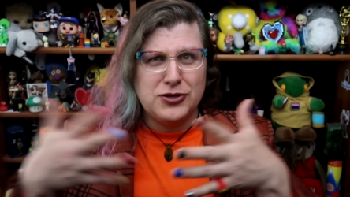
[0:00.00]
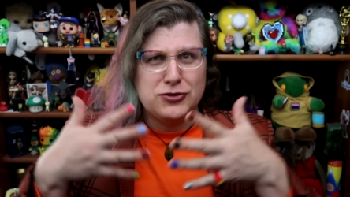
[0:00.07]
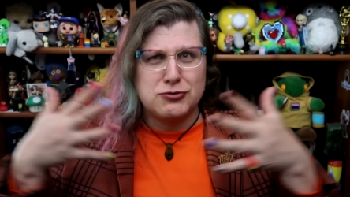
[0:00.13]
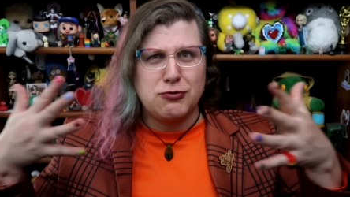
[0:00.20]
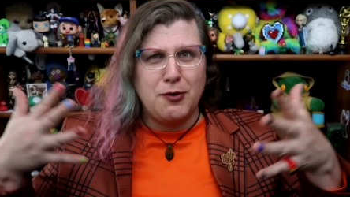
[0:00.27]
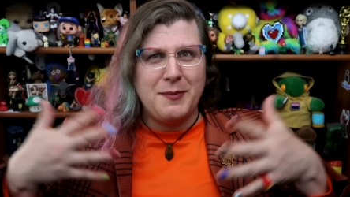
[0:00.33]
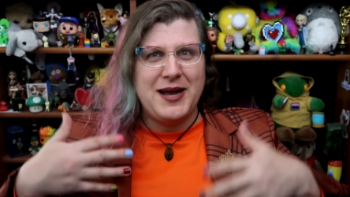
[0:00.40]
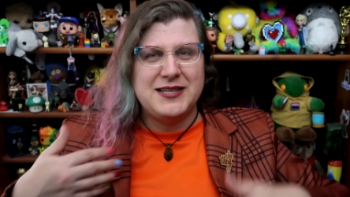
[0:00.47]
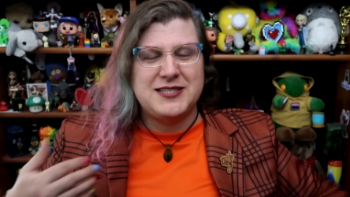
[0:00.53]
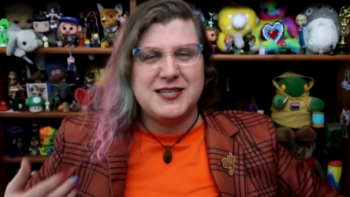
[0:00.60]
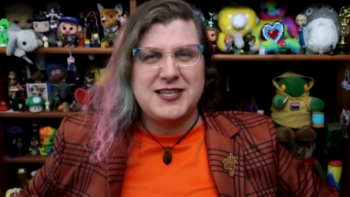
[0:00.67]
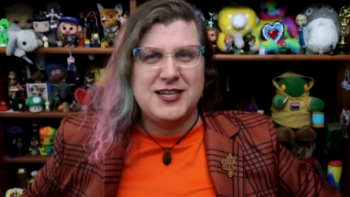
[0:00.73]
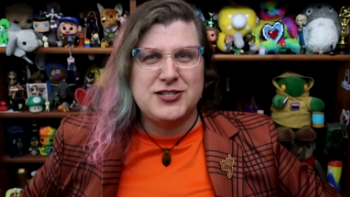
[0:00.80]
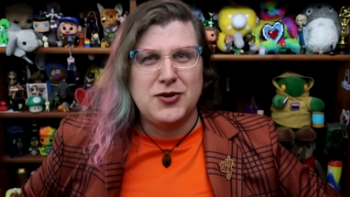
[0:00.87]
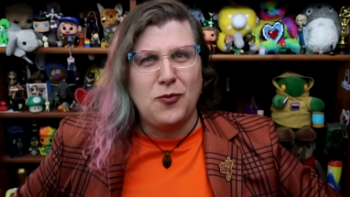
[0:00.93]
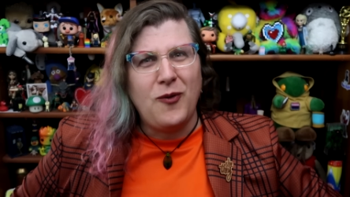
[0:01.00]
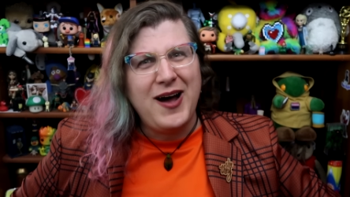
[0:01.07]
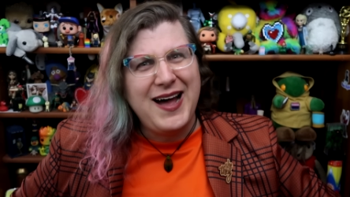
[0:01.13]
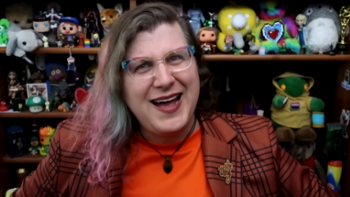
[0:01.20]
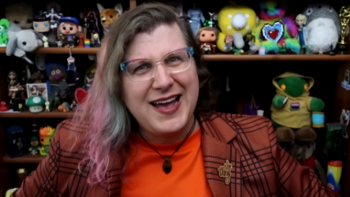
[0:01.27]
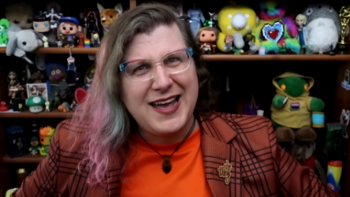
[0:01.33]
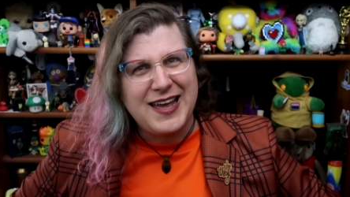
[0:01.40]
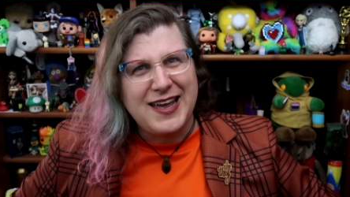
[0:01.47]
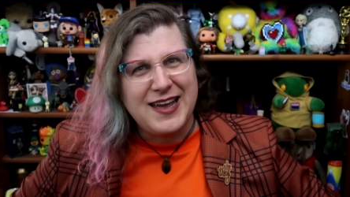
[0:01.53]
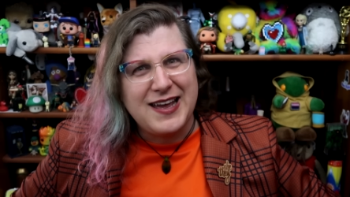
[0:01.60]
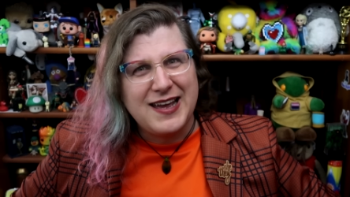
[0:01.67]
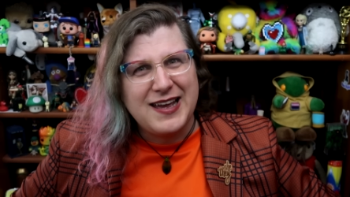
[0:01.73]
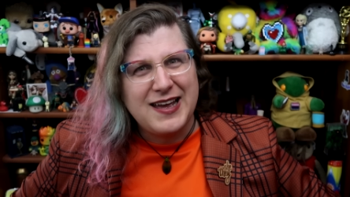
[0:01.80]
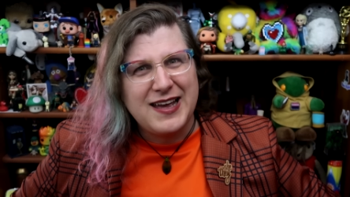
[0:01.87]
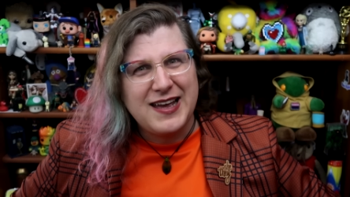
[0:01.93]
there's romantic tension. Why?
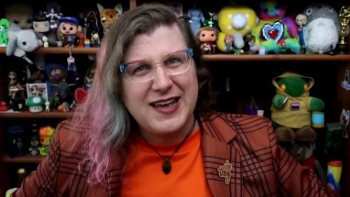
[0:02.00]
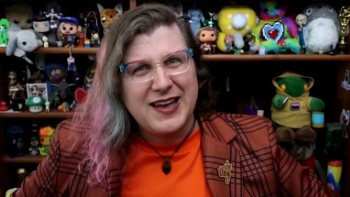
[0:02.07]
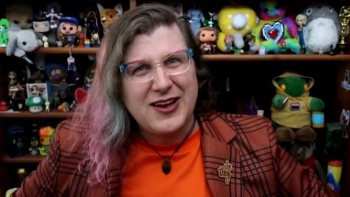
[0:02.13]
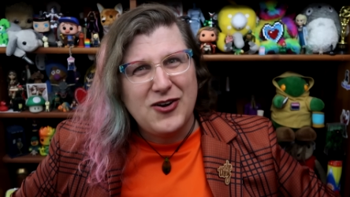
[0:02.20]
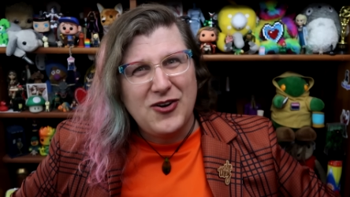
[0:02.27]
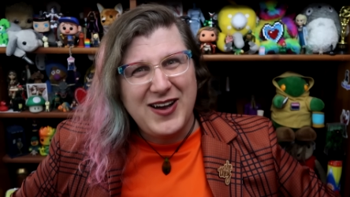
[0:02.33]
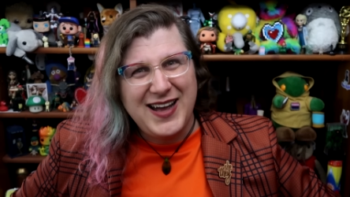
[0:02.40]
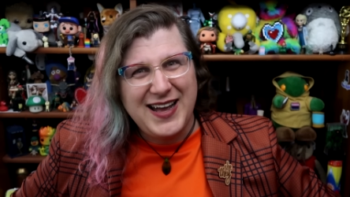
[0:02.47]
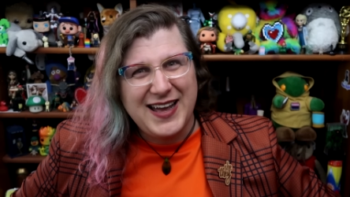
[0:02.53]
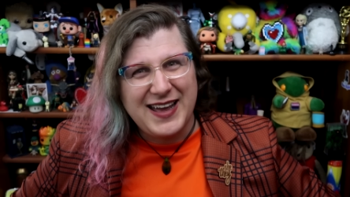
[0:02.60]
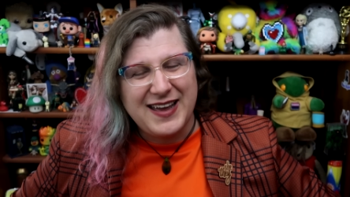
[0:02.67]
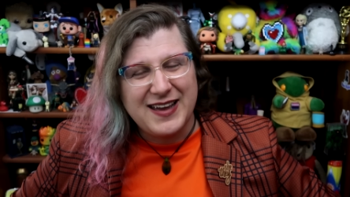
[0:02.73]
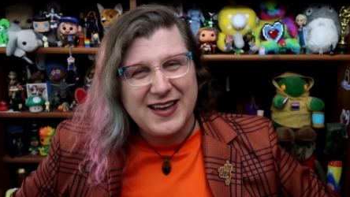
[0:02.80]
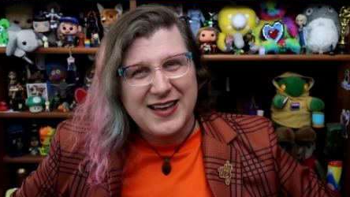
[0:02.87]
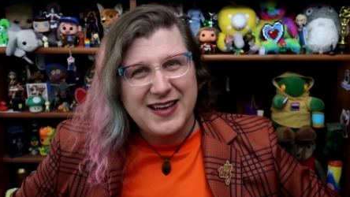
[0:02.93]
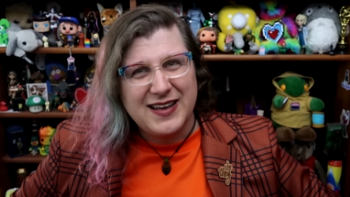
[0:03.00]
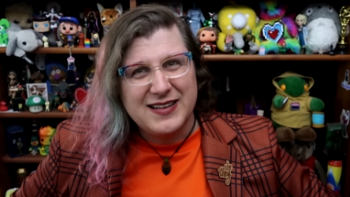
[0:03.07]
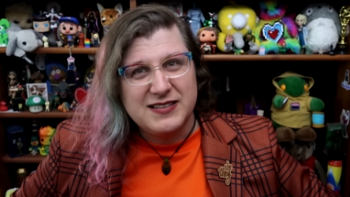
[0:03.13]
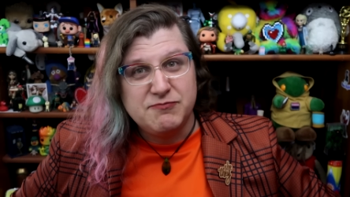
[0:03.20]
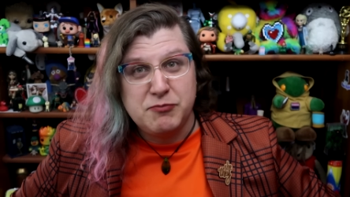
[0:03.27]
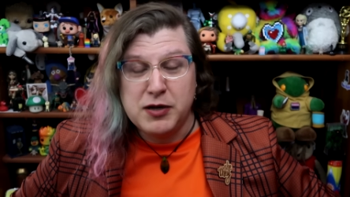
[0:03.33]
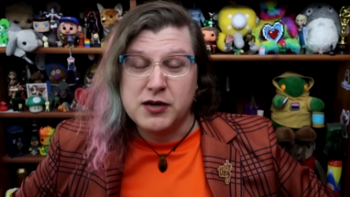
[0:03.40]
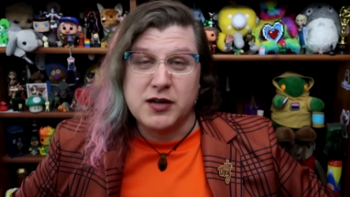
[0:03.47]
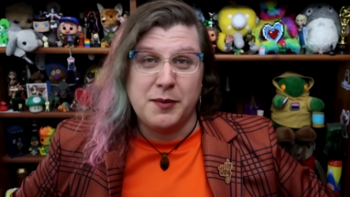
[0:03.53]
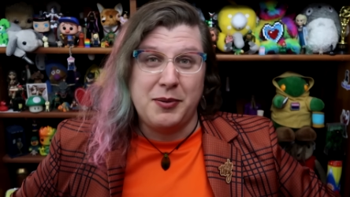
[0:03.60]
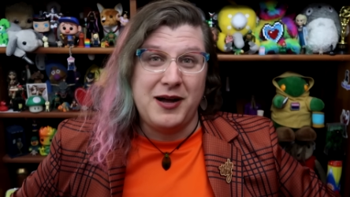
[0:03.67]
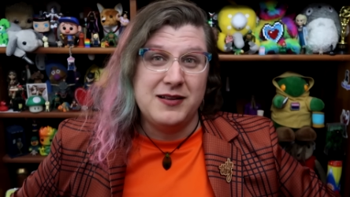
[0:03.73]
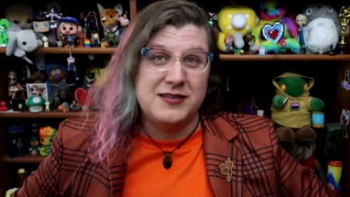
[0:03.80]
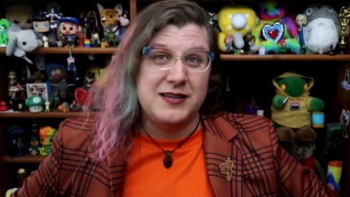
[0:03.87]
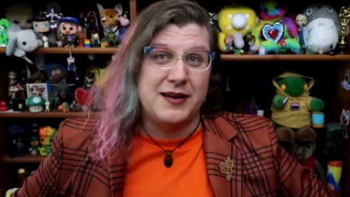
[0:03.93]
Why? Peter
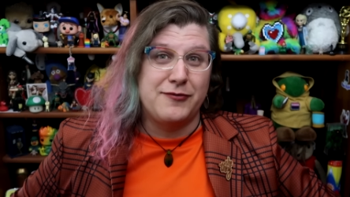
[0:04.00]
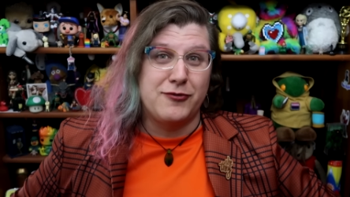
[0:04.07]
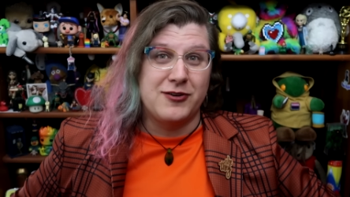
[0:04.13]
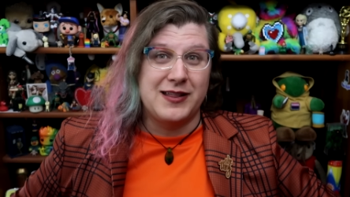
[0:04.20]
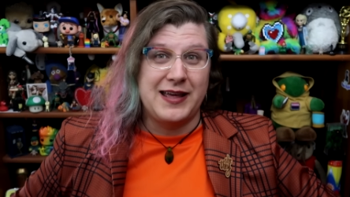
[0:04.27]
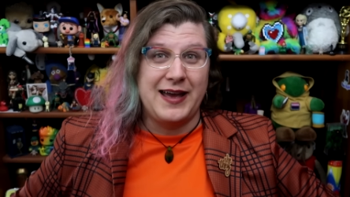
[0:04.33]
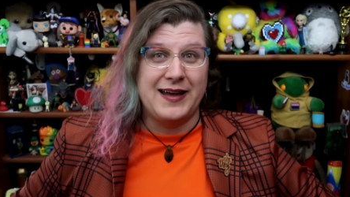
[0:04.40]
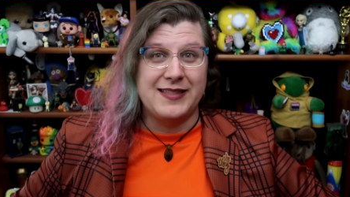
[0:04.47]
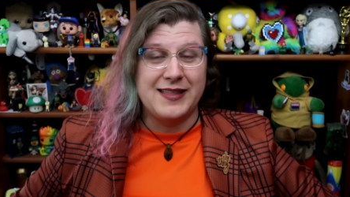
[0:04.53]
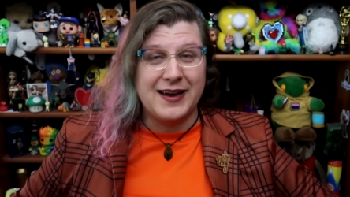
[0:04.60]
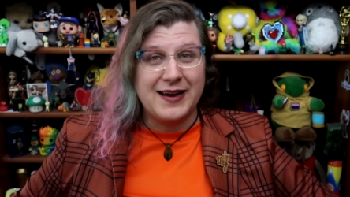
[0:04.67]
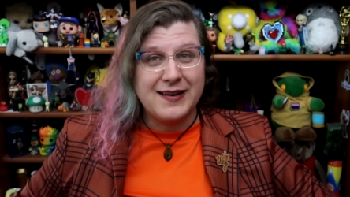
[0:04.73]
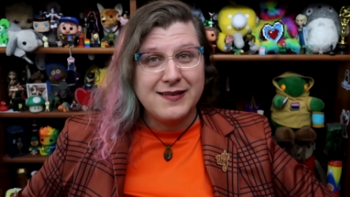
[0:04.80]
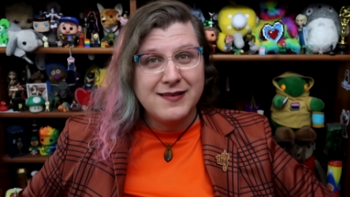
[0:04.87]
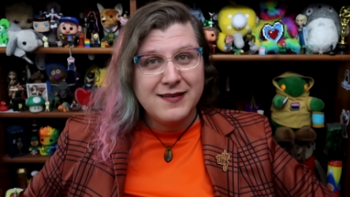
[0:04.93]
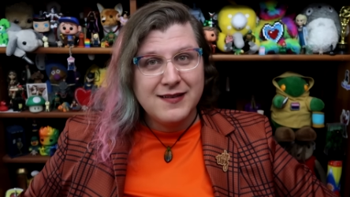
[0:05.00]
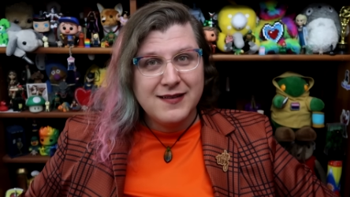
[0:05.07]
Capaldi never really had that.